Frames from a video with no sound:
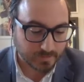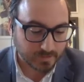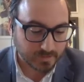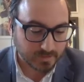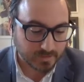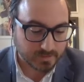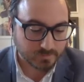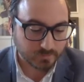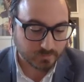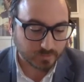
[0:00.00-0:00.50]

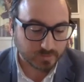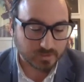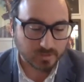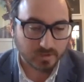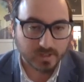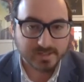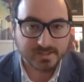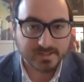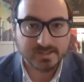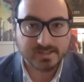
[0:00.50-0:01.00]
it's really
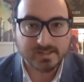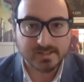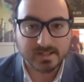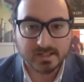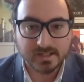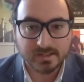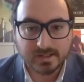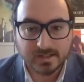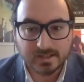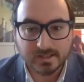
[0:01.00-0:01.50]
nice to see
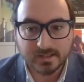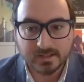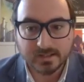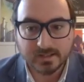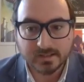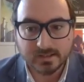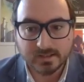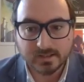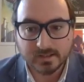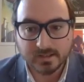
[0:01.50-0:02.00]
that
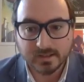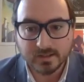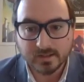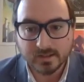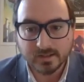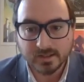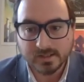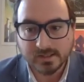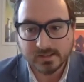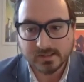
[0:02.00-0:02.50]
in
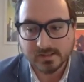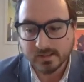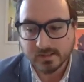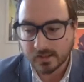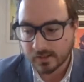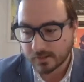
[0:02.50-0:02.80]
these